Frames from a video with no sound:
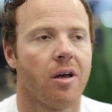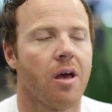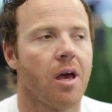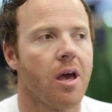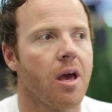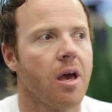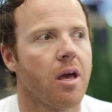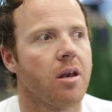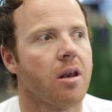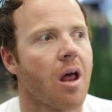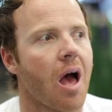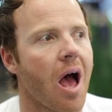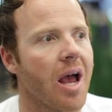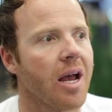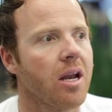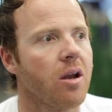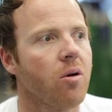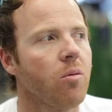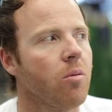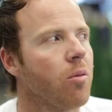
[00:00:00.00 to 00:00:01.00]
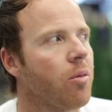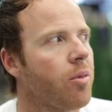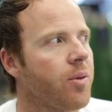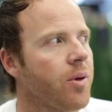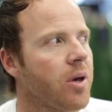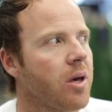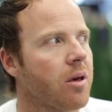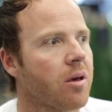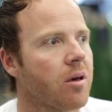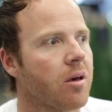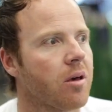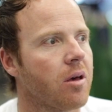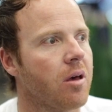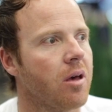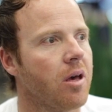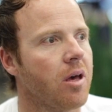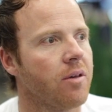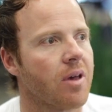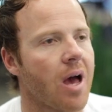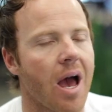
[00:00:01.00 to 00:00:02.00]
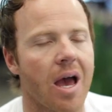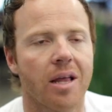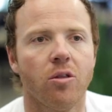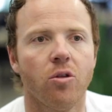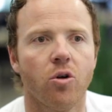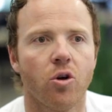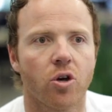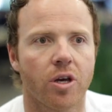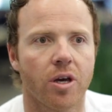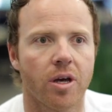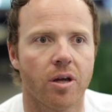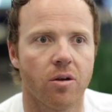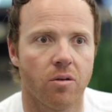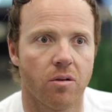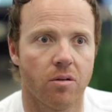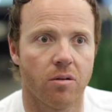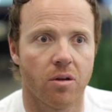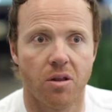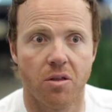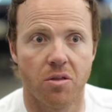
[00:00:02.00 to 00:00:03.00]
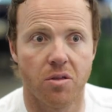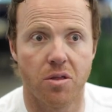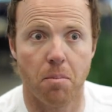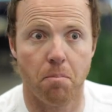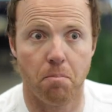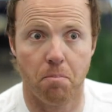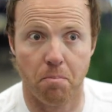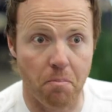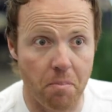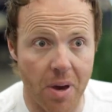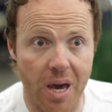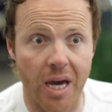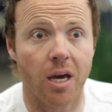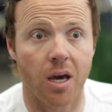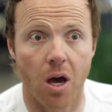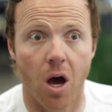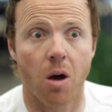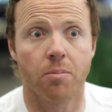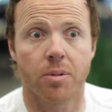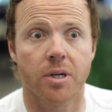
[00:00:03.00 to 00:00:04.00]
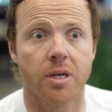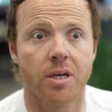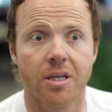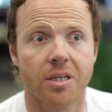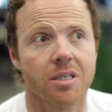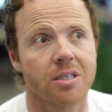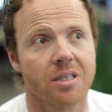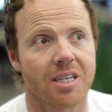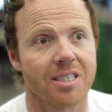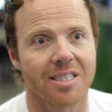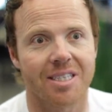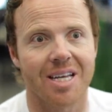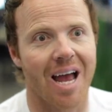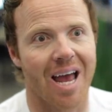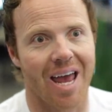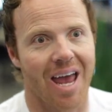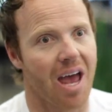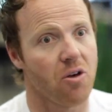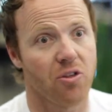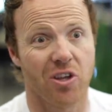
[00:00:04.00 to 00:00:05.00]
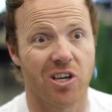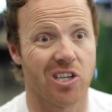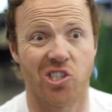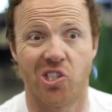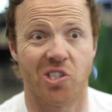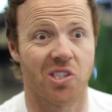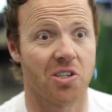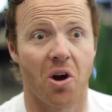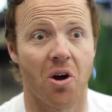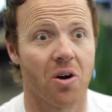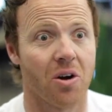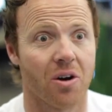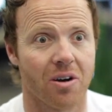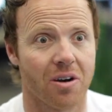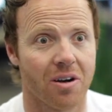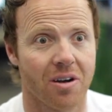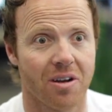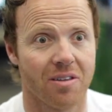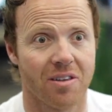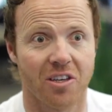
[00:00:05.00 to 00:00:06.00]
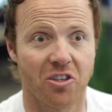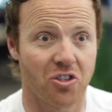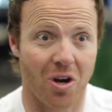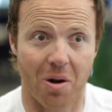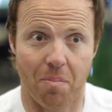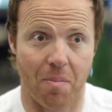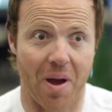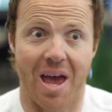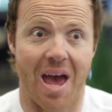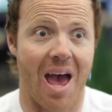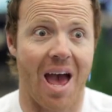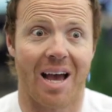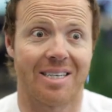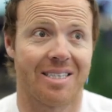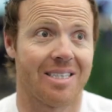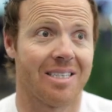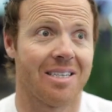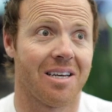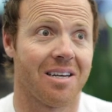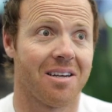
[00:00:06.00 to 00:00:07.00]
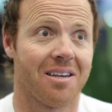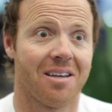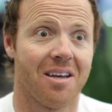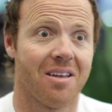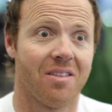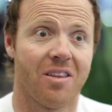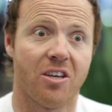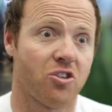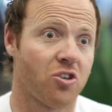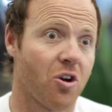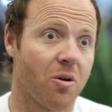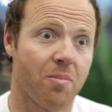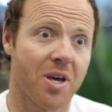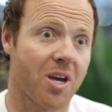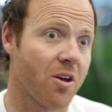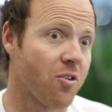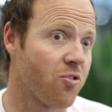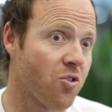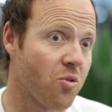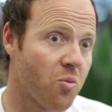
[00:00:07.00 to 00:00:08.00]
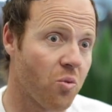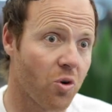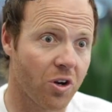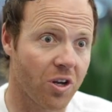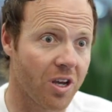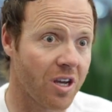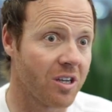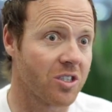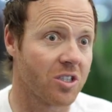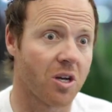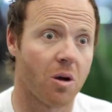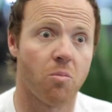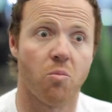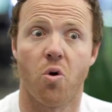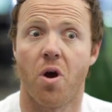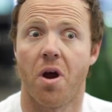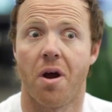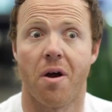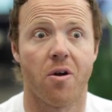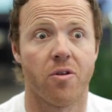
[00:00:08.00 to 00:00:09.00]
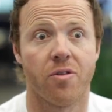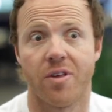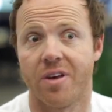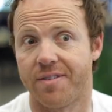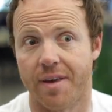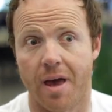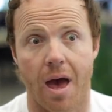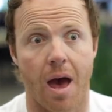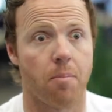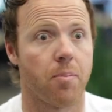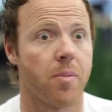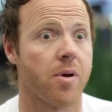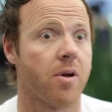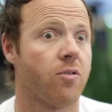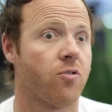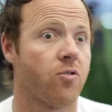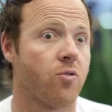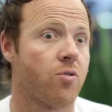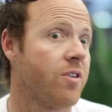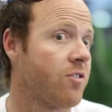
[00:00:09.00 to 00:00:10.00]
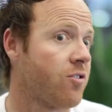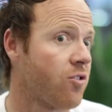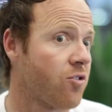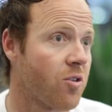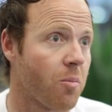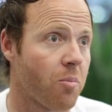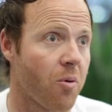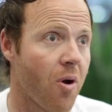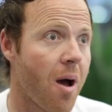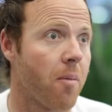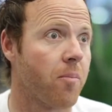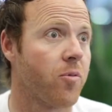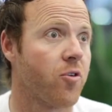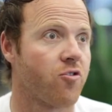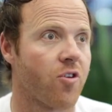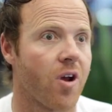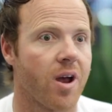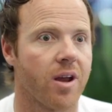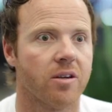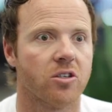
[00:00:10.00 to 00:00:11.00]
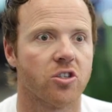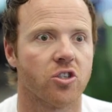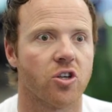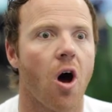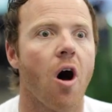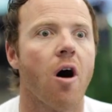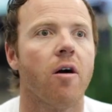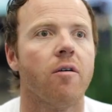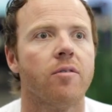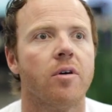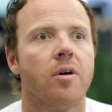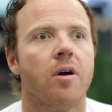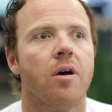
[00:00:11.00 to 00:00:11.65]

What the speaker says: And I don't think, as I look at the big companies, that's not how they start. They start by accident. They start because they're working somewhere, or this happens, or this is the problem they're trying to solve.